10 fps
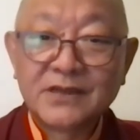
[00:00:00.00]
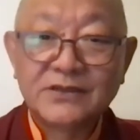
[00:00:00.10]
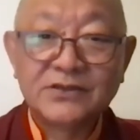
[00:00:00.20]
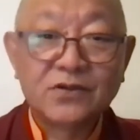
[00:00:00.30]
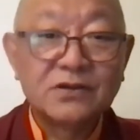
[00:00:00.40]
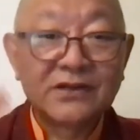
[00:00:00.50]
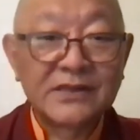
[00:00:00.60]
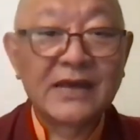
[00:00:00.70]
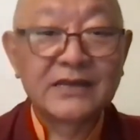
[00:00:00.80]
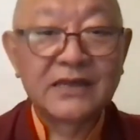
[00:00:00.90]
is not
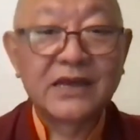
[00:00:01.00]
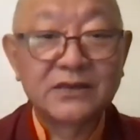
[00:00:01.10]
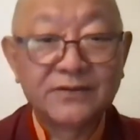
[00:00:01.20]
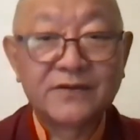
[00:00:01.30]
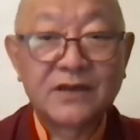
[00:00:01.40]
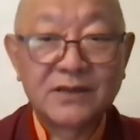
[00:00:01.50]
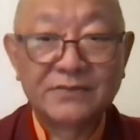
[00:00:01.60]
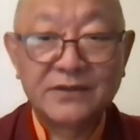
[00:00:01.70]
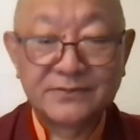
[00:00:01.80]
that kind of a Lama.